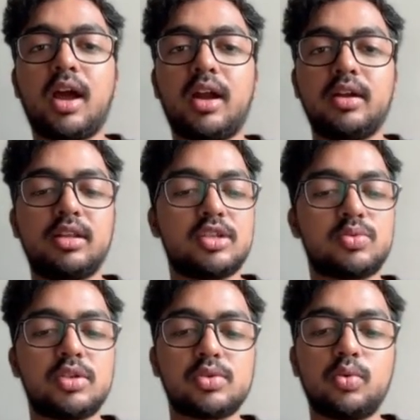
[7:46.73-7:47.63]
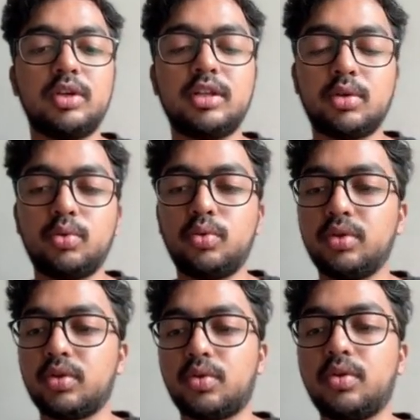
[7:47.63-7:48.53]
and this was only
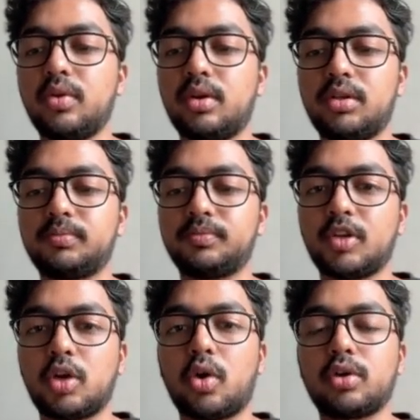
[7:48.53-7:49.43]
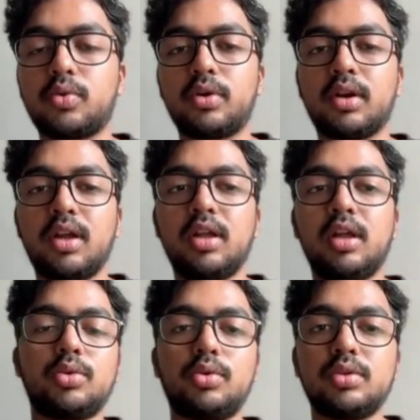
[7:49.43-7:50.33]
through, Claude Code.
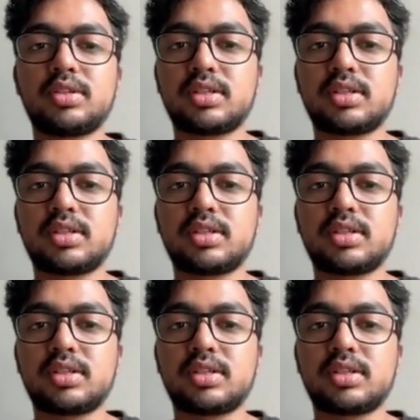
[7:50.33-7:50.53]
So